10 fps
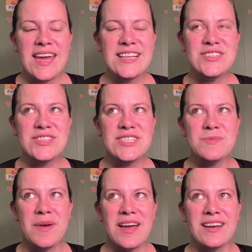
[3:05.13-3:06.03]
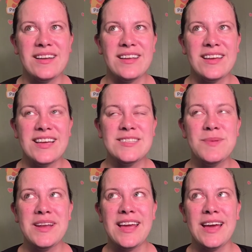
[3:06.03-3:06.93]
It's just been, it's
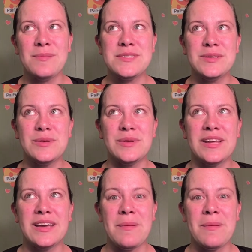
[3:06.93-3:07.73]
been absolutely